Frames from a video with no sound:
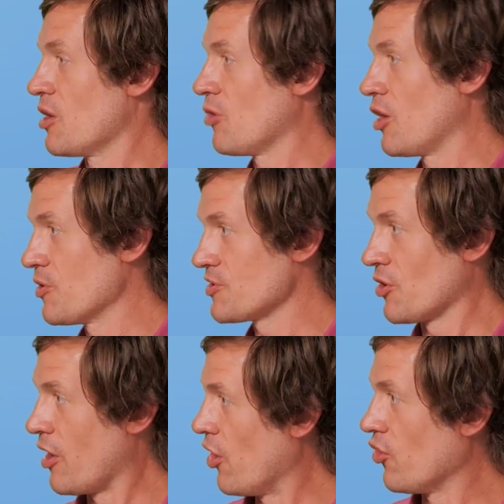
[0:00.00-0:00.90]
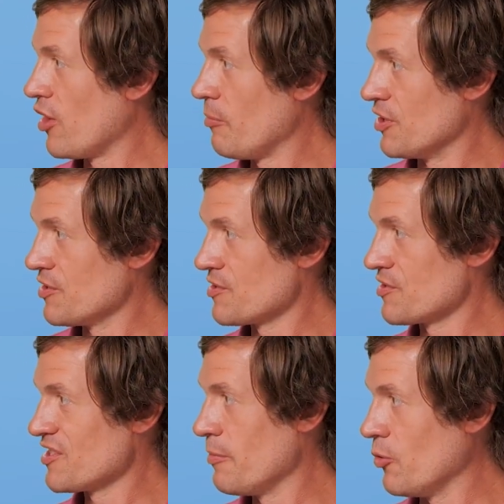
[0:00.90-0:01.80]
Gemini was our LLM in this
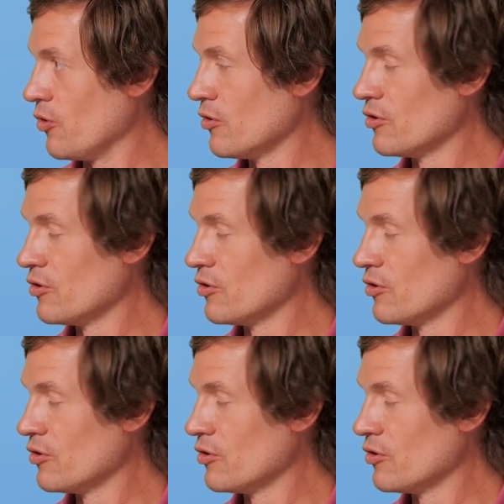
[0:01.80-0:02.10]
example?